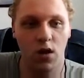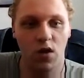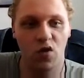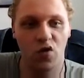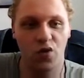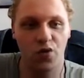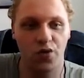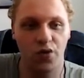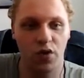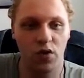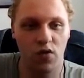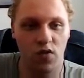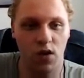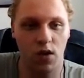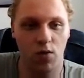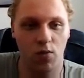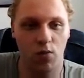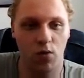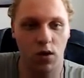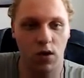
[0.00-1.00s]
So first
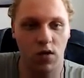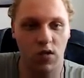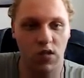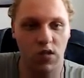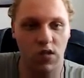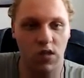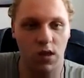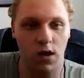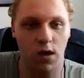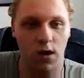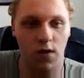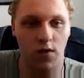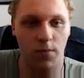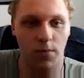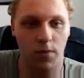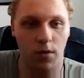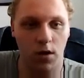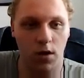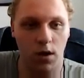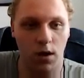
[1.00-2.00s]
I want to start
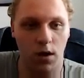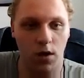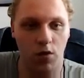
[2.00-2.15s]
by